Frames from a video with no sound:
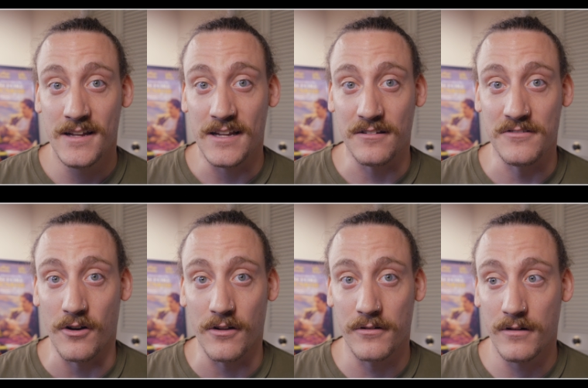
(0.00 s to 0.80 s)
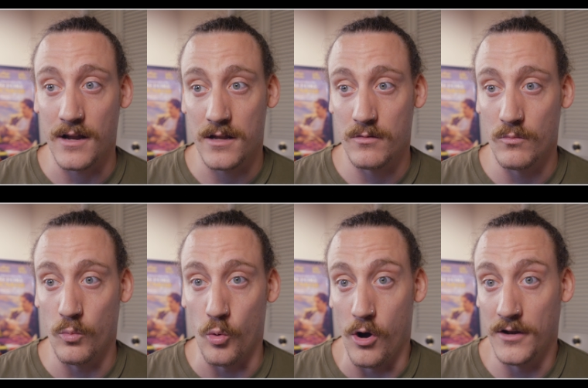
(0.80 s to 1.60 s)
his daughter
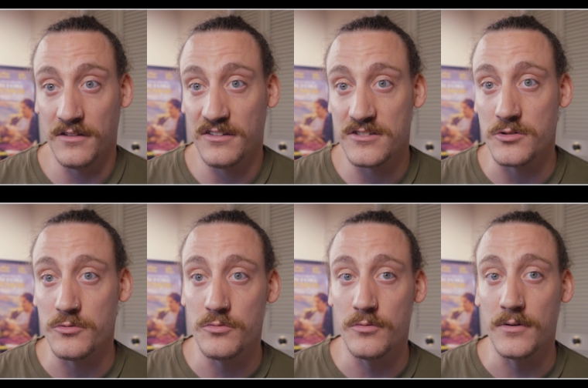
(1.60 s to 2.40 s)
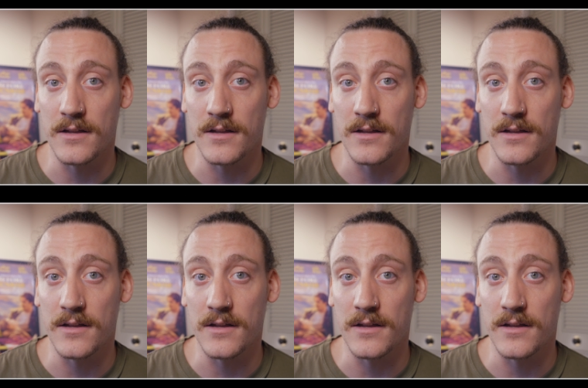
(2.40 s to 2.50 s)
and wants to